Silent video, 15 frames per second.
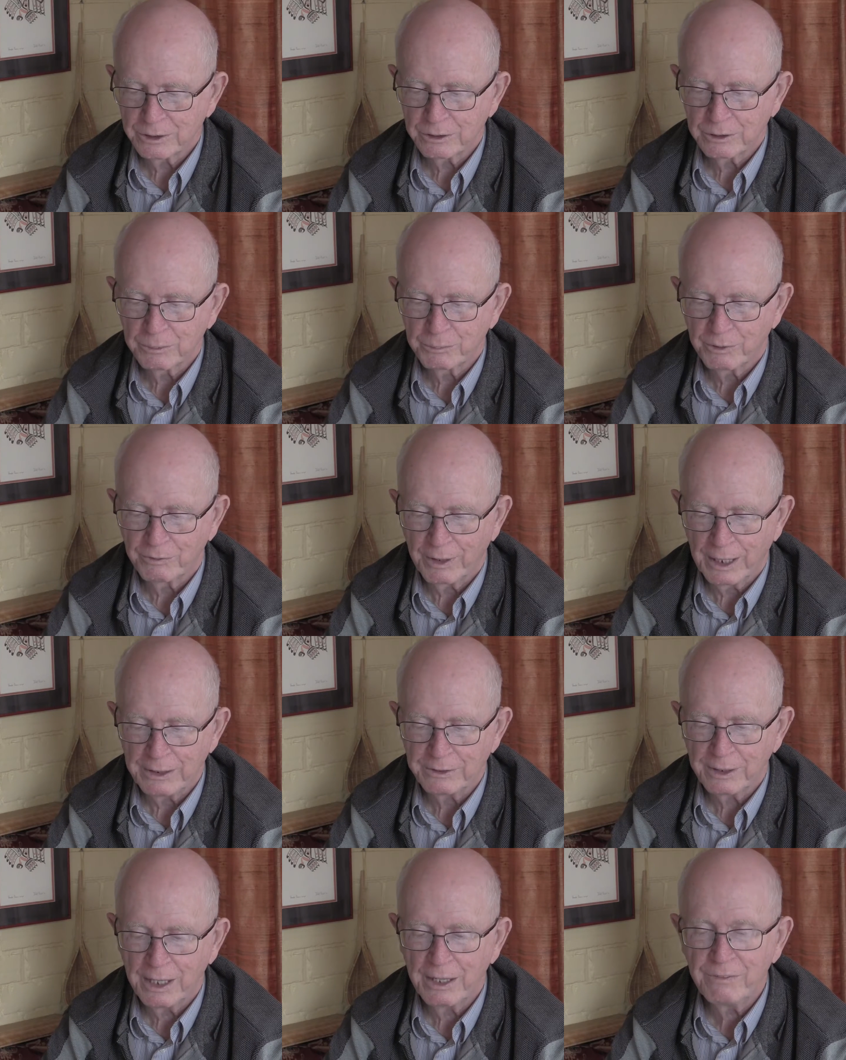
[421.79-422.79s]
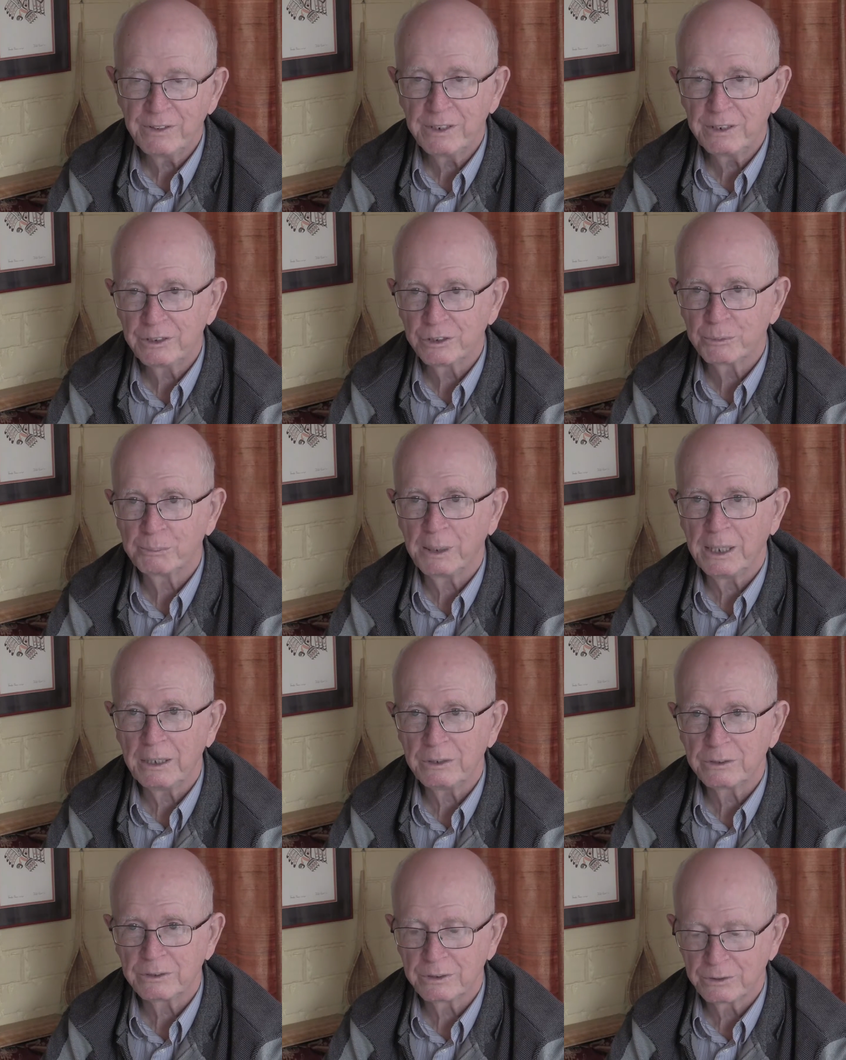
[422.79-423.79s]
provides evidence-based
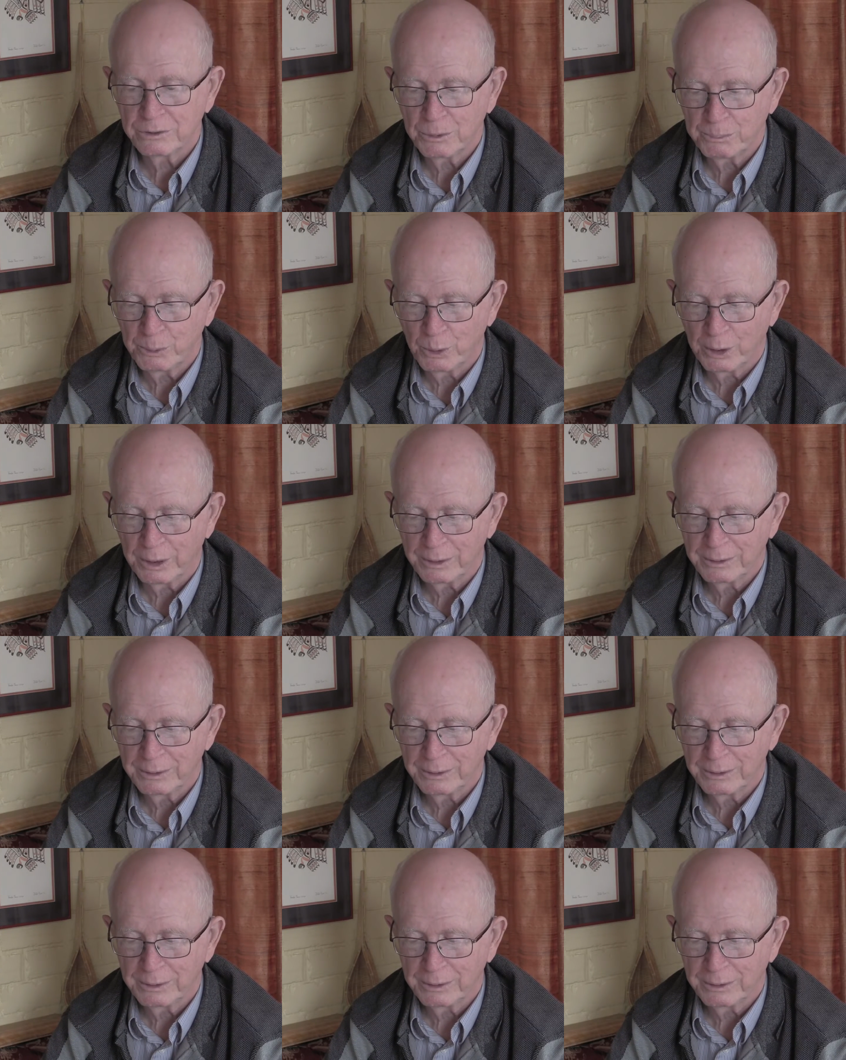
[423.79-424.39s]
support